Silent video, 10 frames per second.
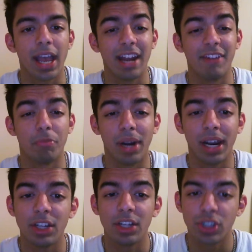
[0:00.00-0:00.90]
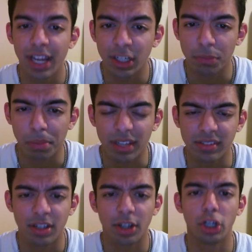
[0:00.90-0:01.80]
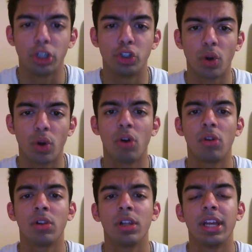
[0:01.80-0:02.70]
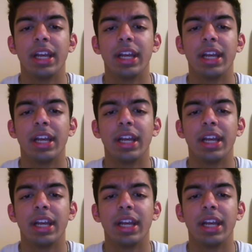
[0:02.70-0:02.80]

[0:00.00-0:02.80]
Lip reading: And if Brandon Jennings plays under control